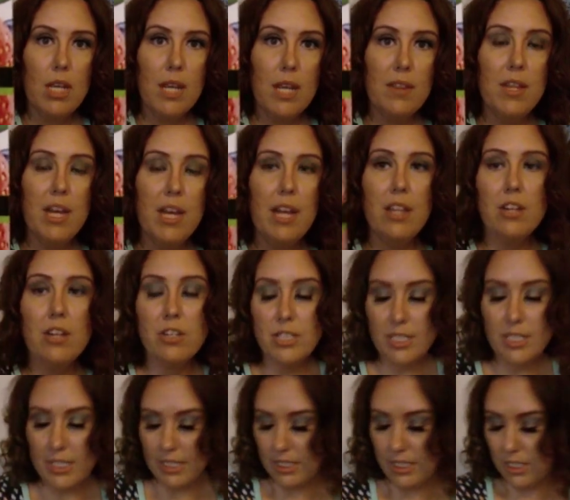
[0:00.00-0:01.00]
And the other
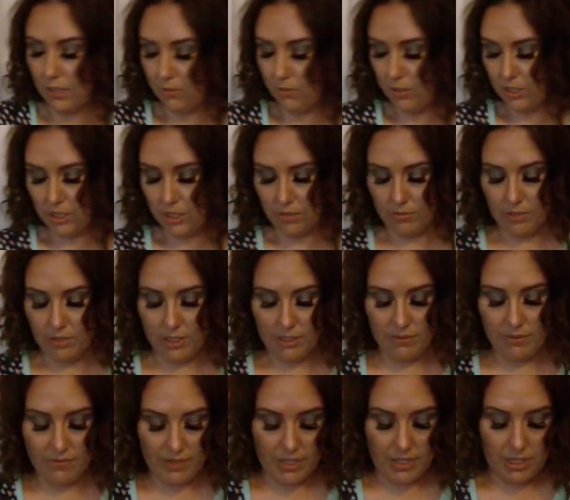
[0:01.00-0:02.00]
scented ones are
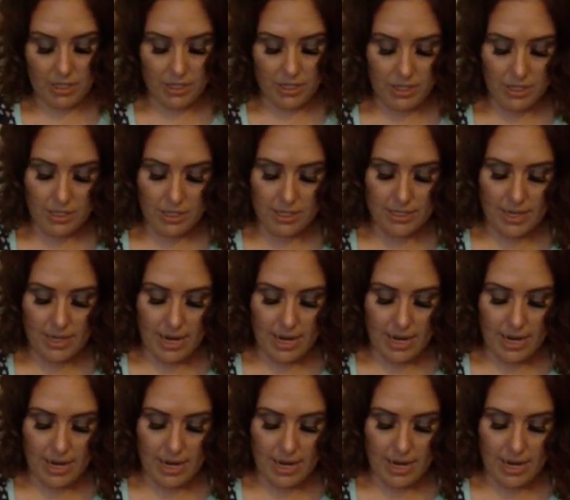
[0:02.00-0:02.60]
really fun because